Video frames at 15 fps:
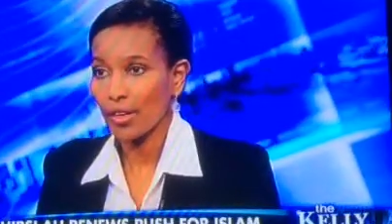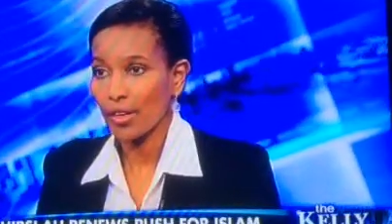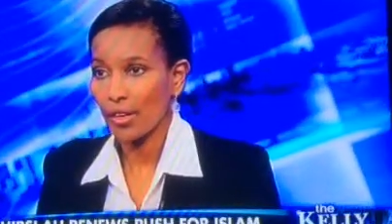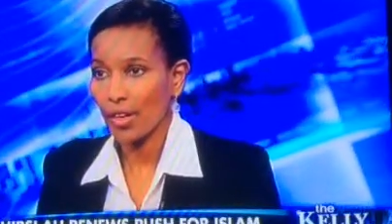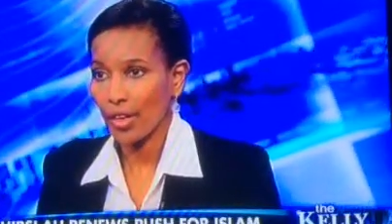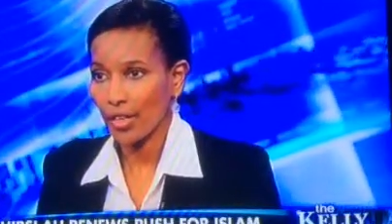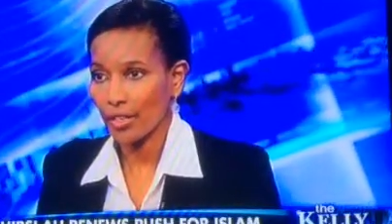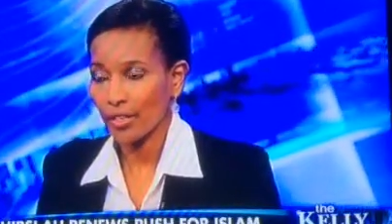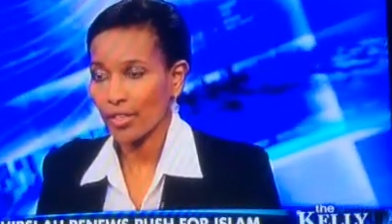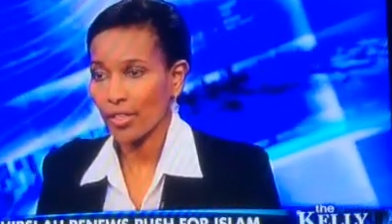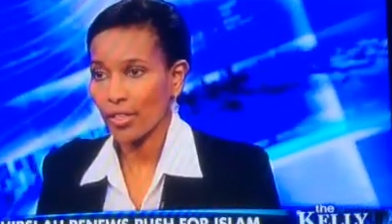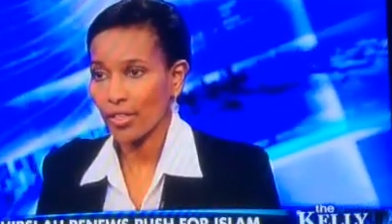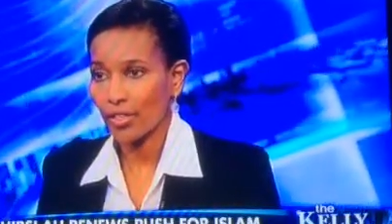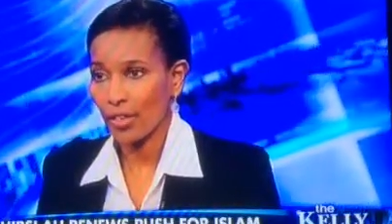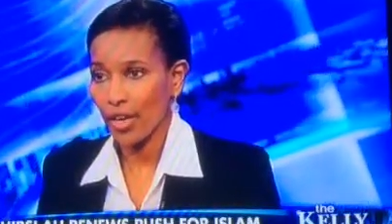let's
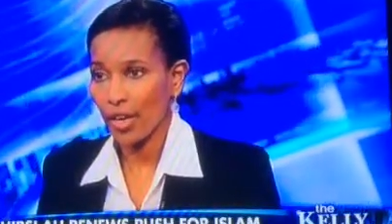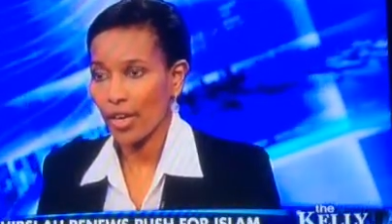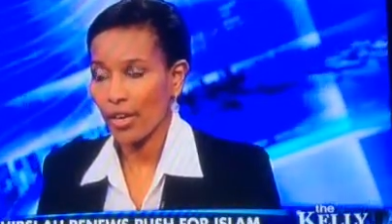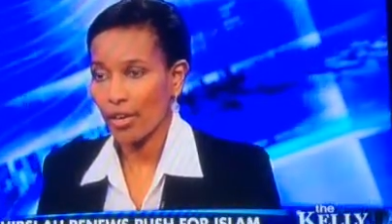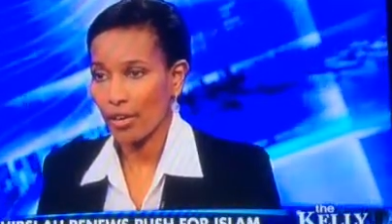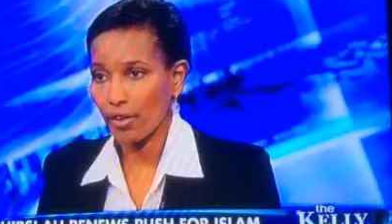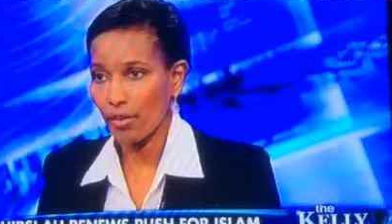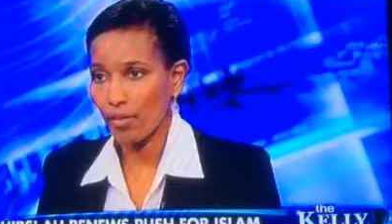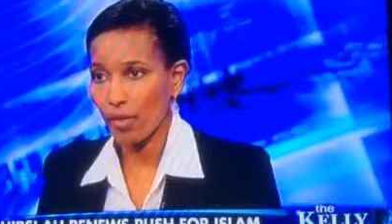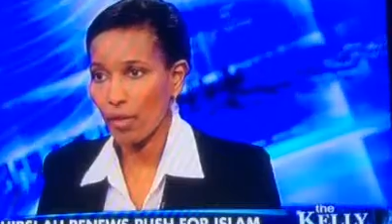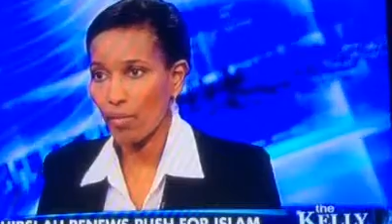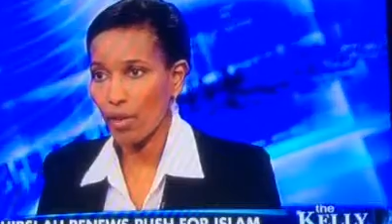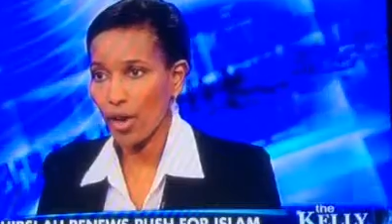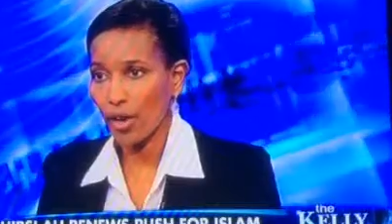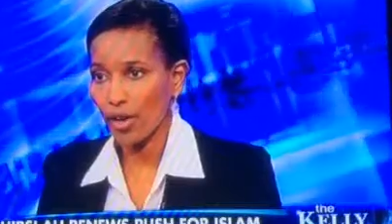try and
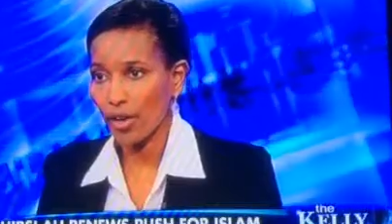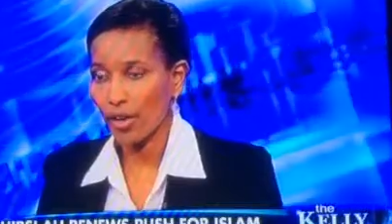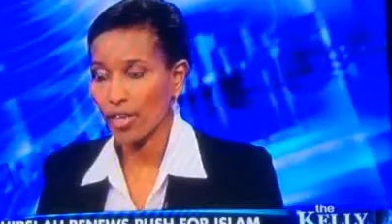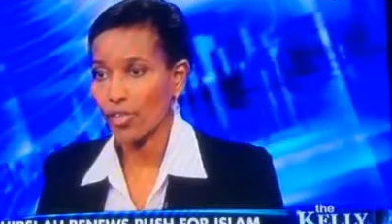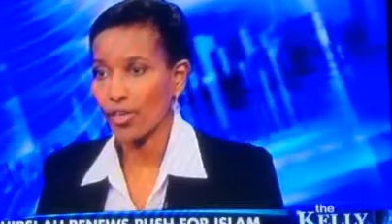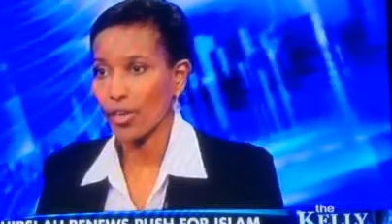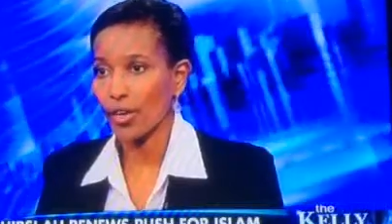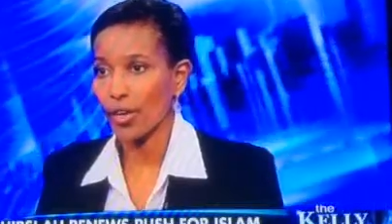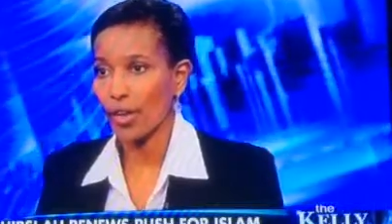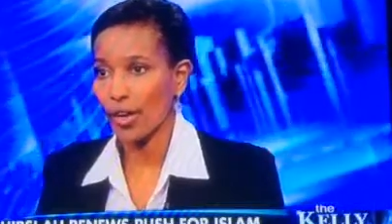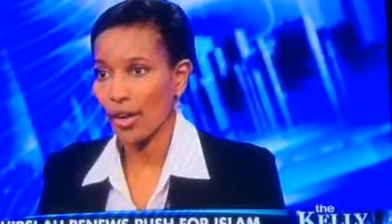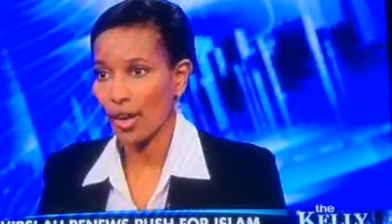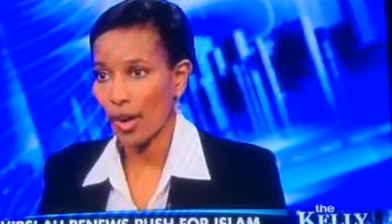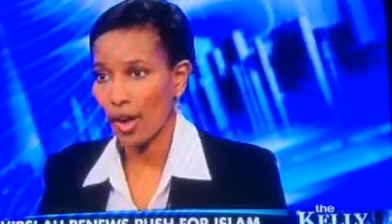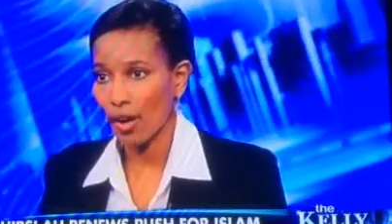reform our religion
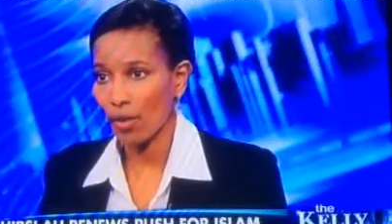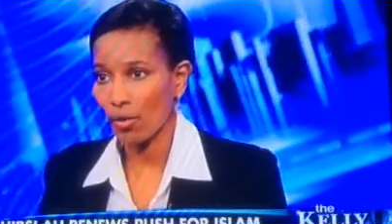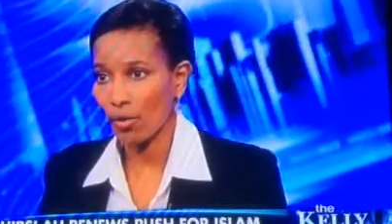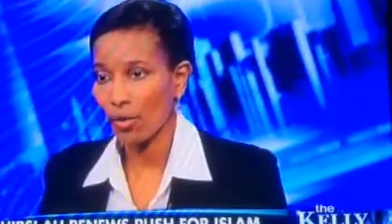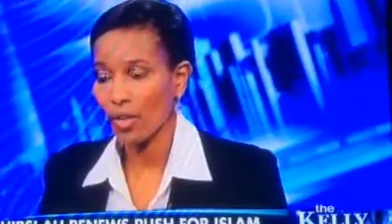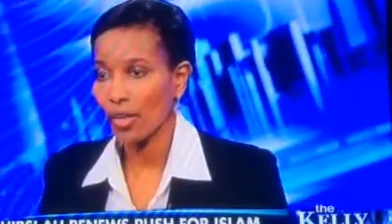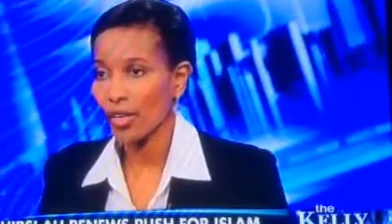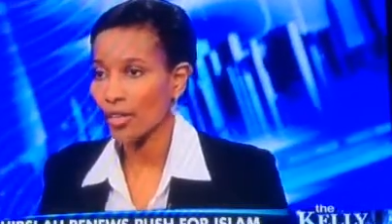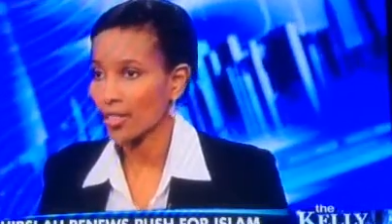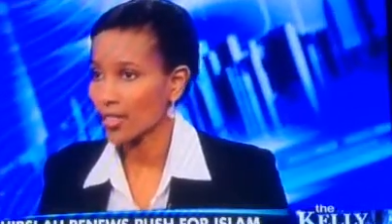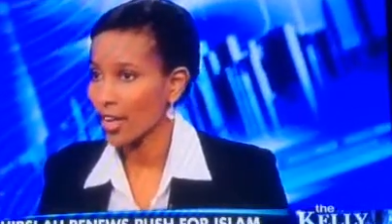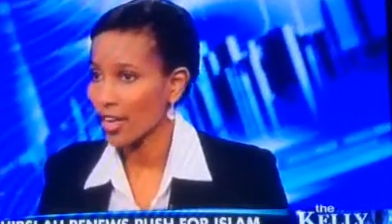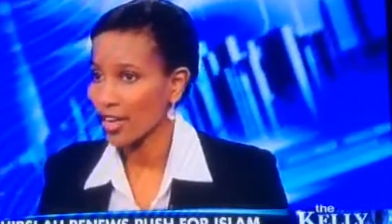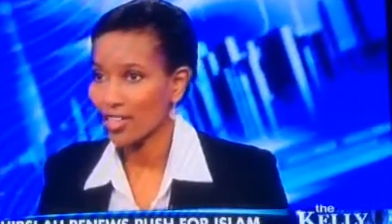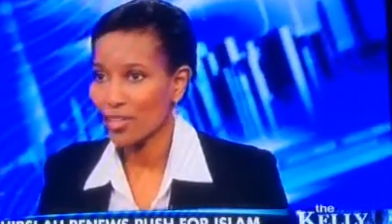now.
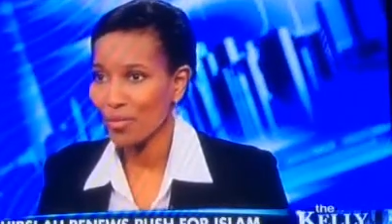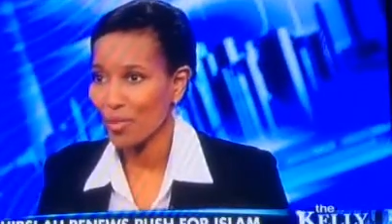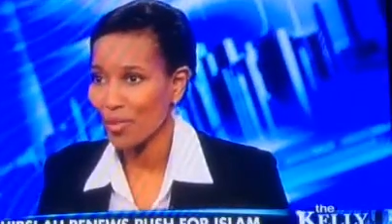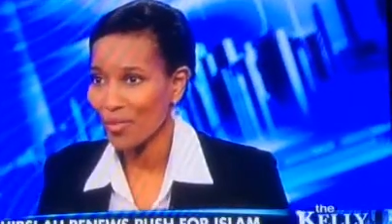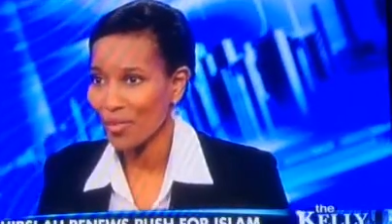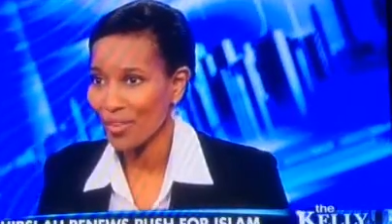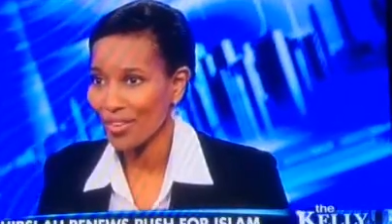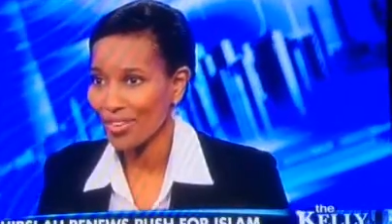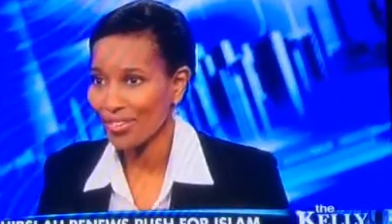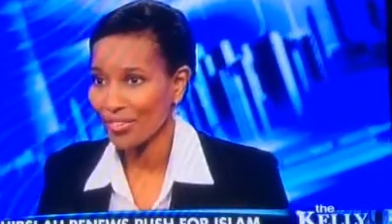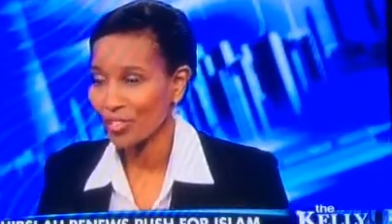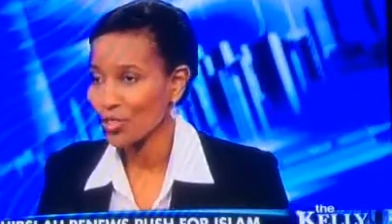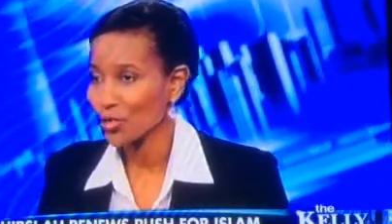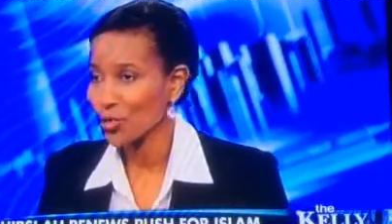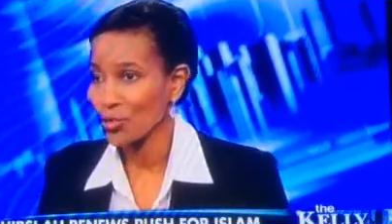Christianity went through it,
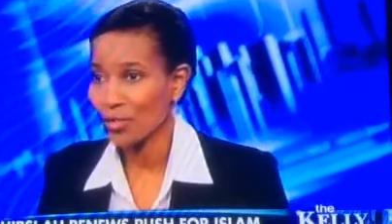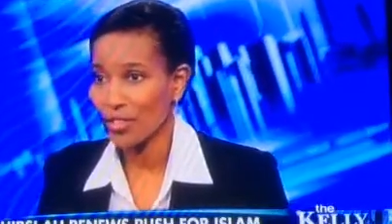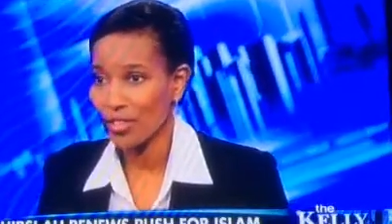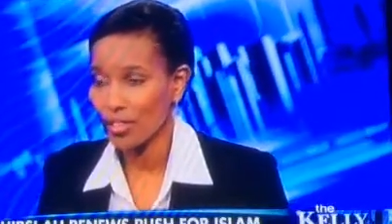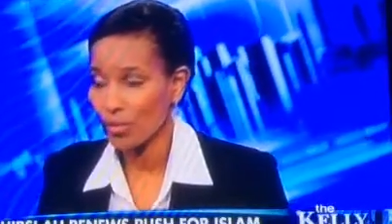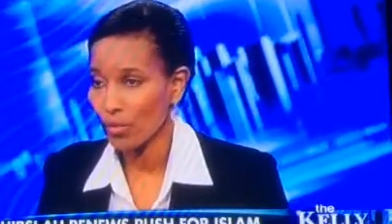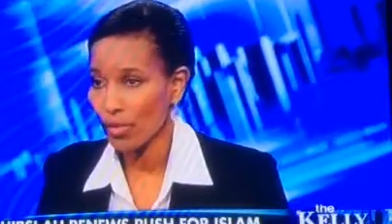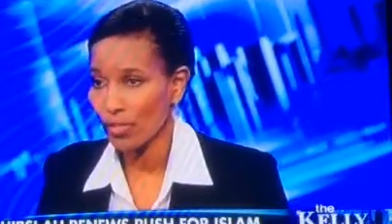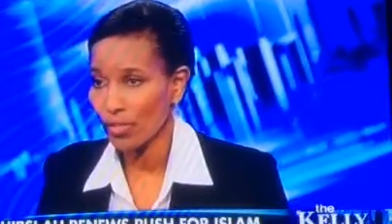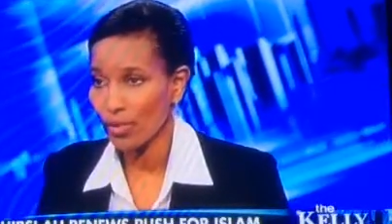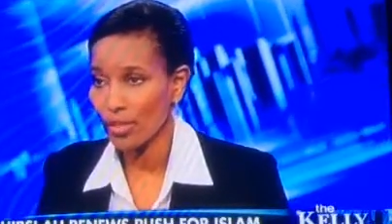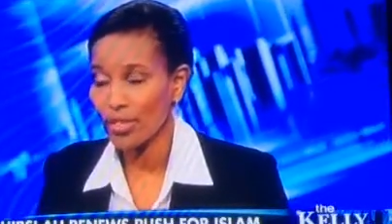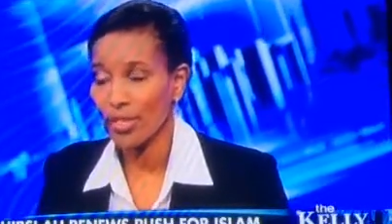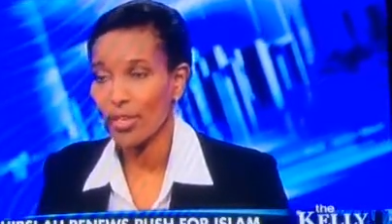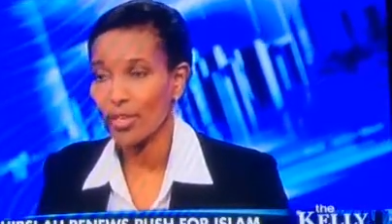Judaism went
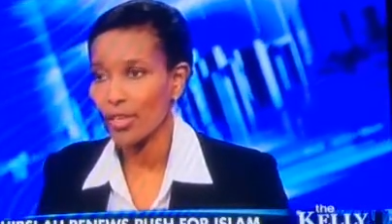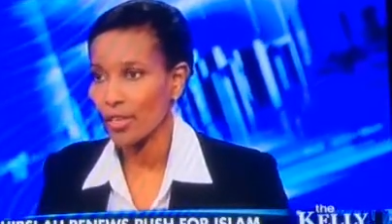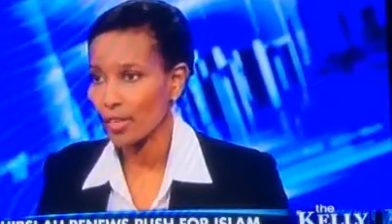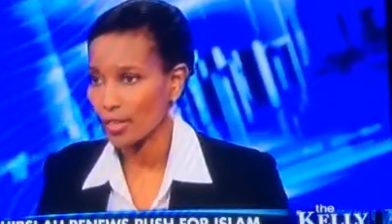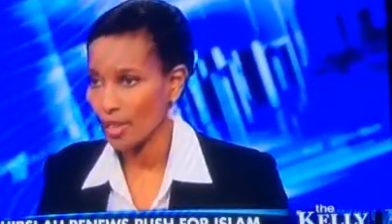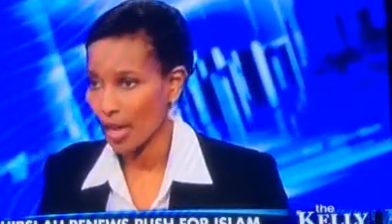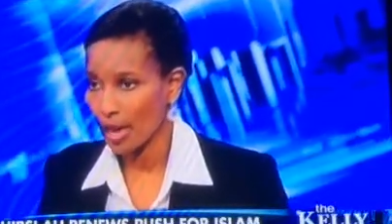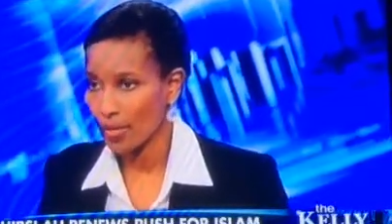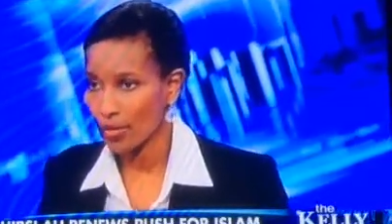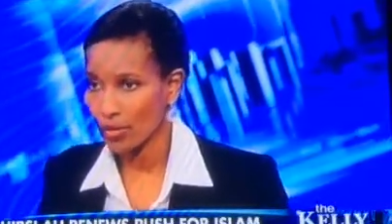through it, Islam